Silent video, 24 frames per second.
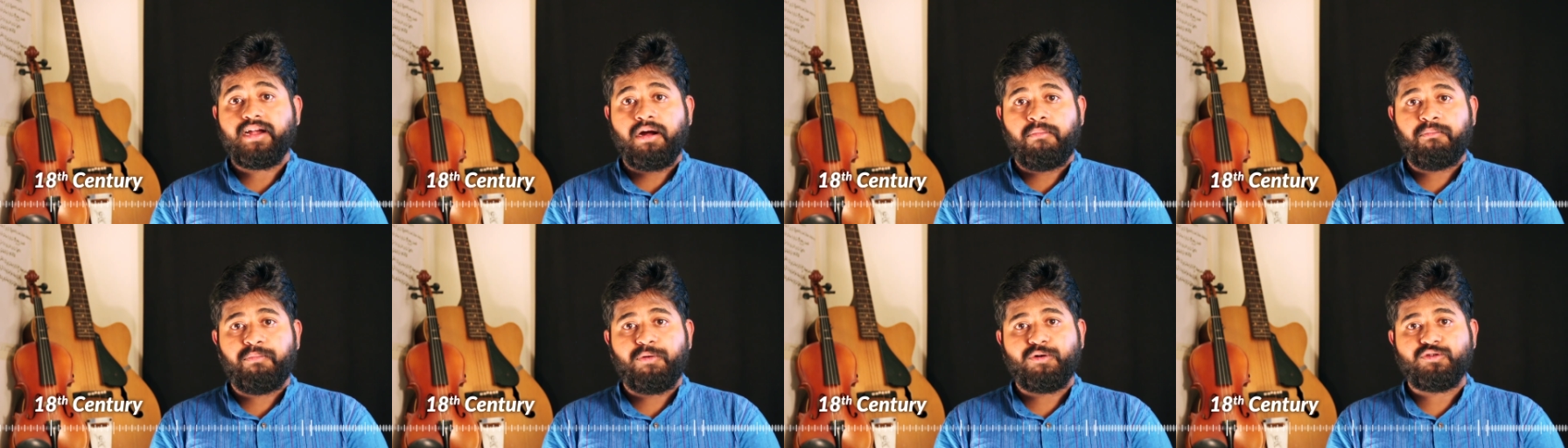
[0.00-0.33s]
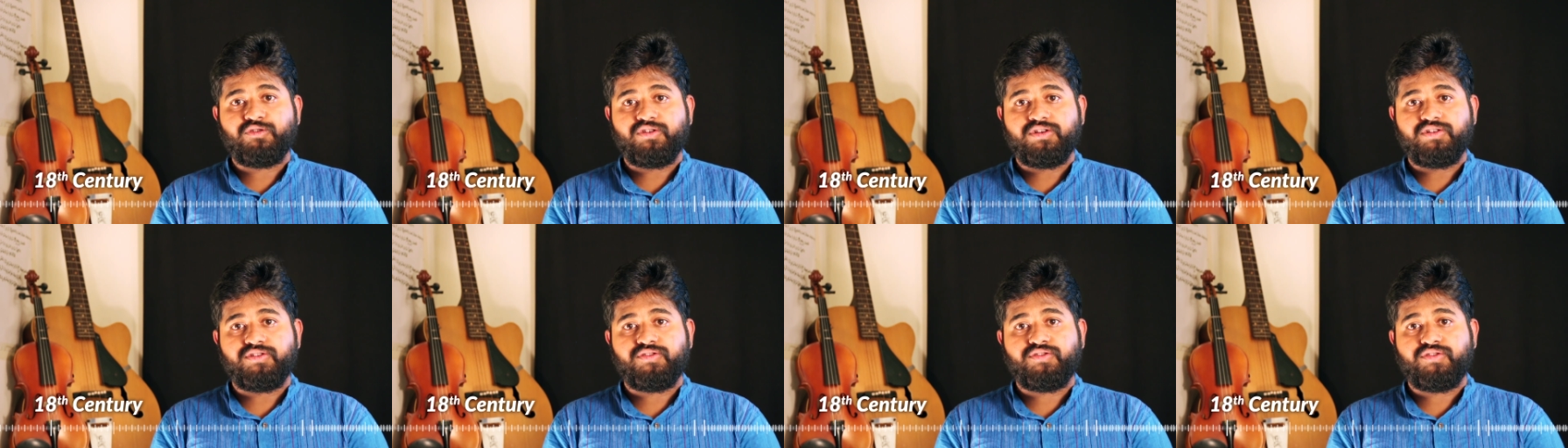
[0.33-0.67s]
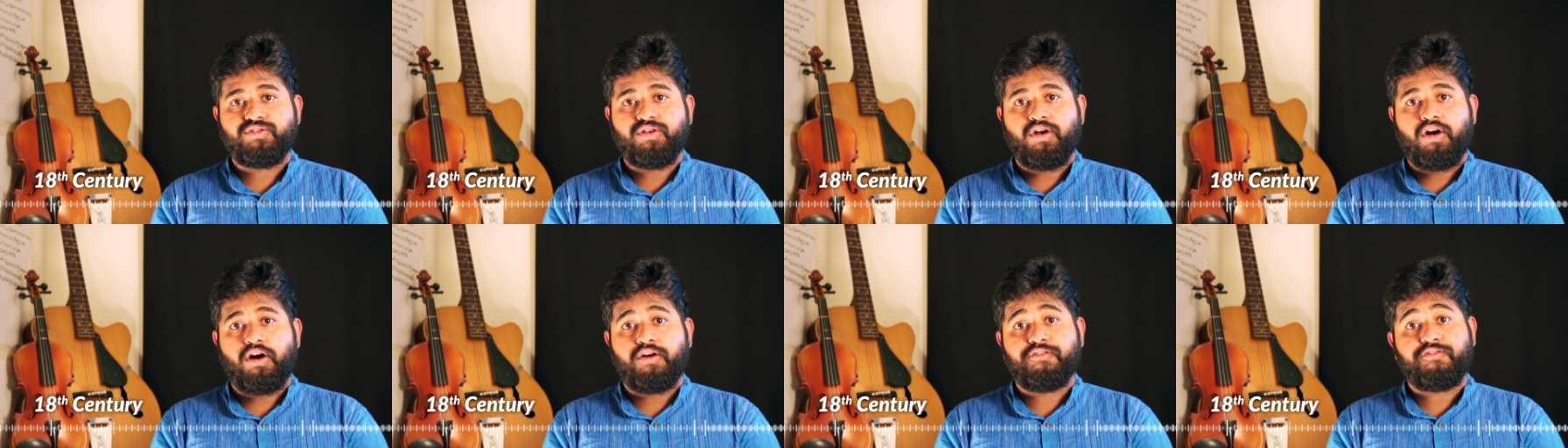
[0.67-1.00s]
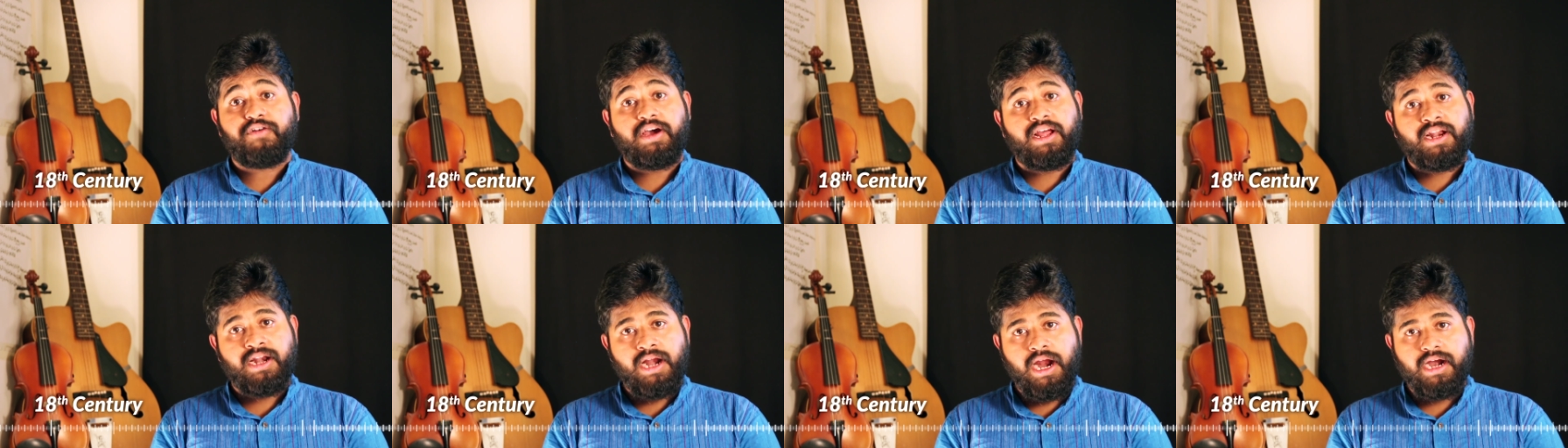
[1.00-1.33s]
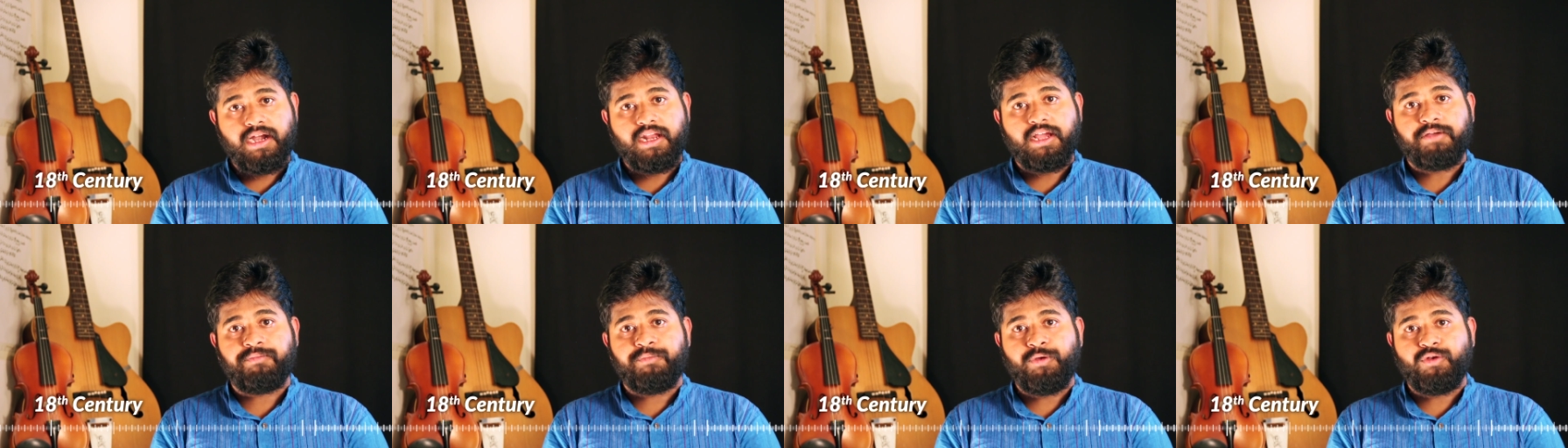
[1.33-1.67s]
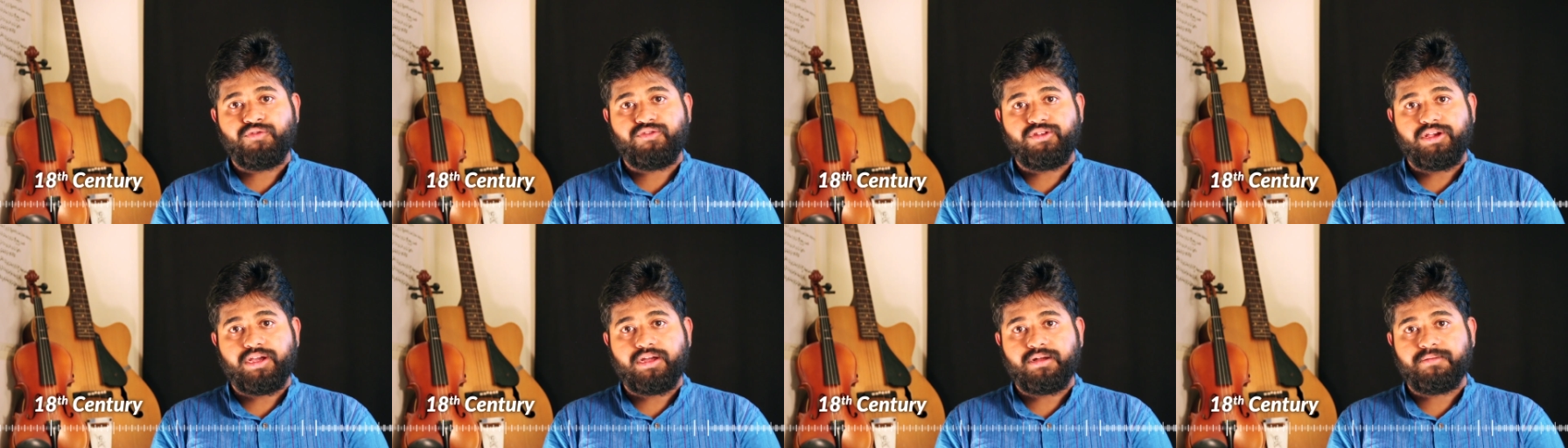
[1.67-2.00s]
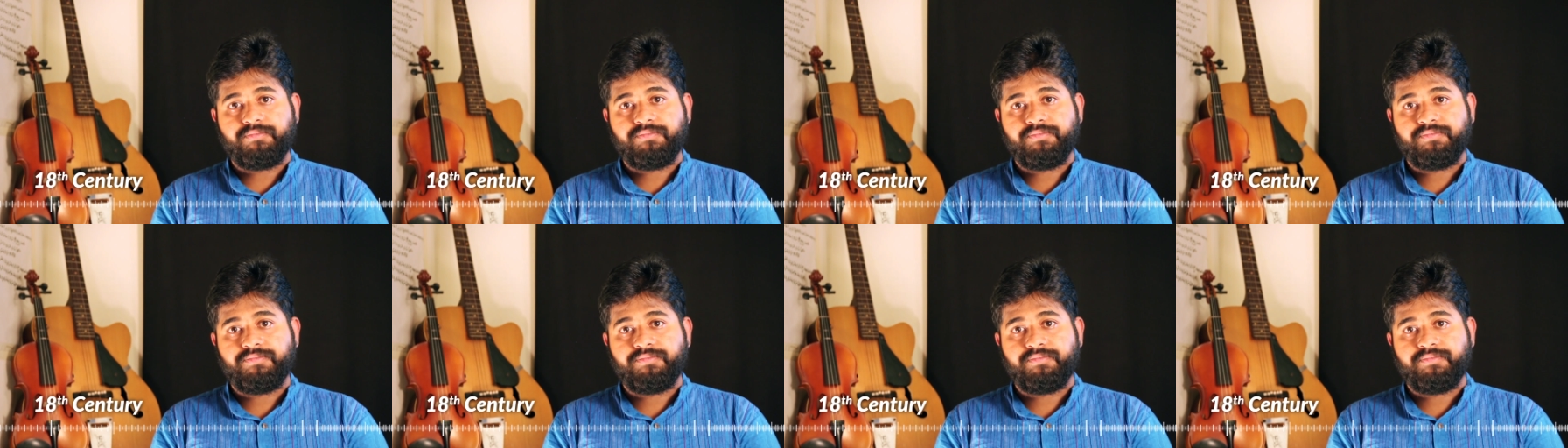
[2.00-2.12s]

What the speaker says: composers of Carnatic music,